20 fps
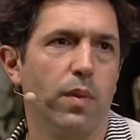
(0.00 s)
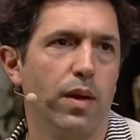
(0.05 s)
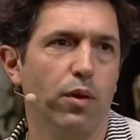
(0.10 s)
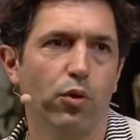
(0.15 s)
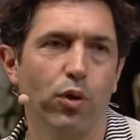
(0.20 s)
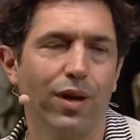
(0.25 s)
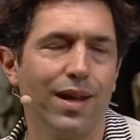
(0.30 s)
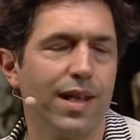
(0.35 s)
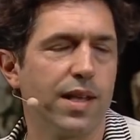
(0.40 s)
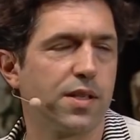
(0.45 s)

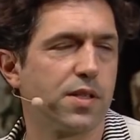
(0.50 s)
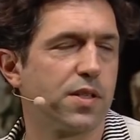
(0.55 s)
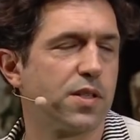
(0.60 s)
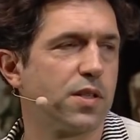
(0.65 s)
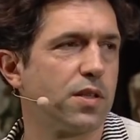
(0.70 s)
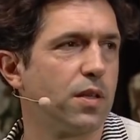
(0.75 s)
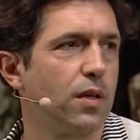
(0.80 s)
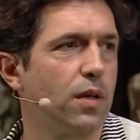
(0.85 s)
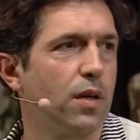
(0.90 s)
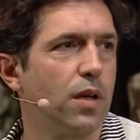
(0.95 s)
or
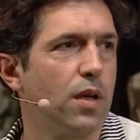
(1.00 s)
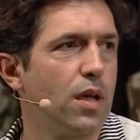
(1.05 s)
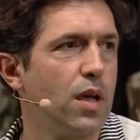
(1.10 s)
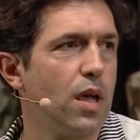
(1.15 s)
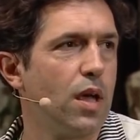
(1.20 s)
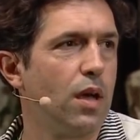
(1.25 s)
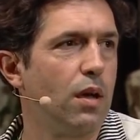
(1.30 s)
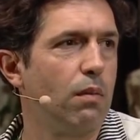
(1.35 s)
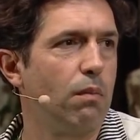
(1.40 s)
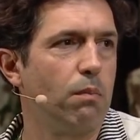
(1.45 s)
less.
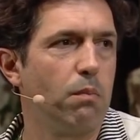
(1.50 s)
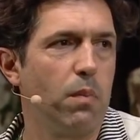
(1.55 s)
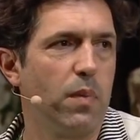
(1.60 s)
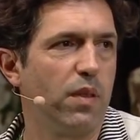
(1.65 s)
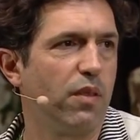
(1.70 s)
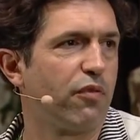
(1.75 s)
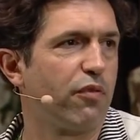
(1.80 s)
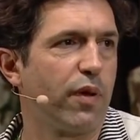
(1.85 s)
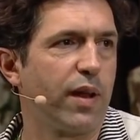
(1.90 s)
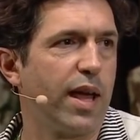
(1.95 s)
In
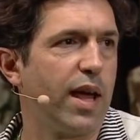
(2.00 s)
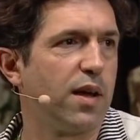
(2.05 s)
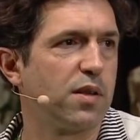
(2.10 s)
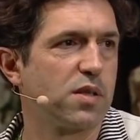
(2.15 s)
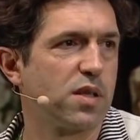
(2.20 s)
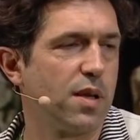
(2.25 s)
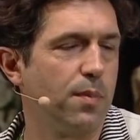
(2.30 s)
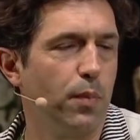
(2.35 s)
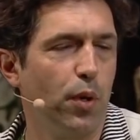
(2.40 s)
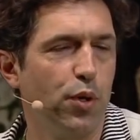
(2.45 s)
the front of
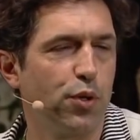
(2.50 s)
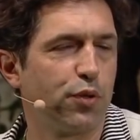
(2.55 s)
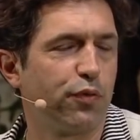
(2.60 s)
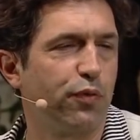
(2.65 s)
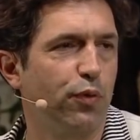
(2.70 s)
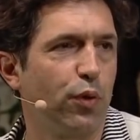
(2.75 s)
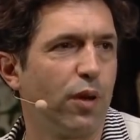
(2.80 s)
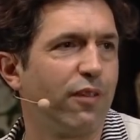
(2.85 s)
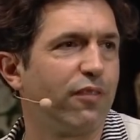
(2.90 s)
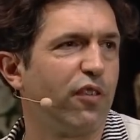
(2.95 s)
house, at most
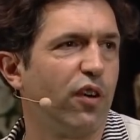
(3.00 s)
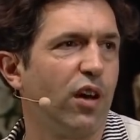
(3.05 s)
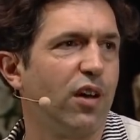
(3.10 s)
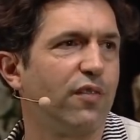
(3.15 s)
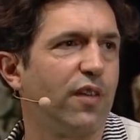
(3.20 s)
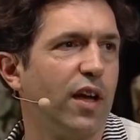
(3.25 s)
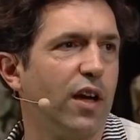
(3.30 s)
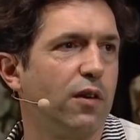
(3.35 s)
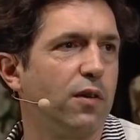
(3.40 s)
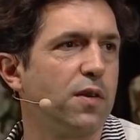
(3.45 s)
forty-five
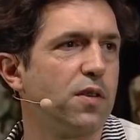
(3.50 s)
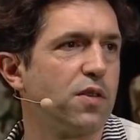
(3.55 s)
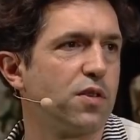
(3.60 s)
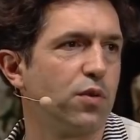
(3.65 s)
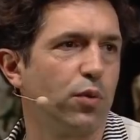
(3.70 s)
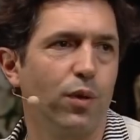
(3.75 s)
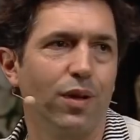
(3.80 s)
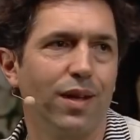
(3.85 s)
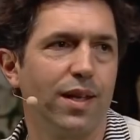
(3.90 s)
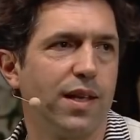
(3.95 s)
hours
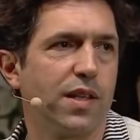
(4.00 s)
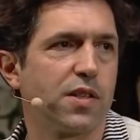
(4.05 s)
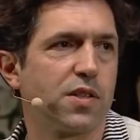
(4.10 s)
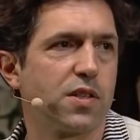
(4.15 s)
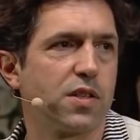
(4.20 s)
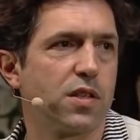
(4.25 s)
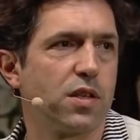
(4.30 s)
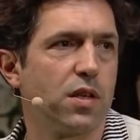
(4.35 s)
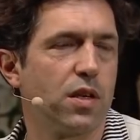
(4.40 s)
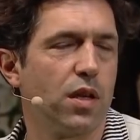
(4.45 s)
or
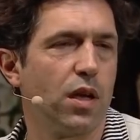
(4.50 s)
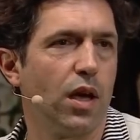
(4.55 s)
less.